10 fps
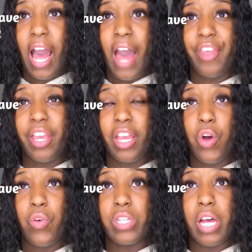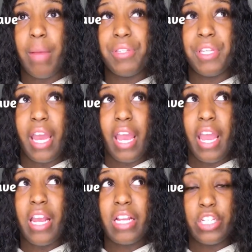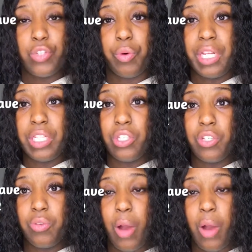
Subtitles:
I think it goes up to 8 to 22.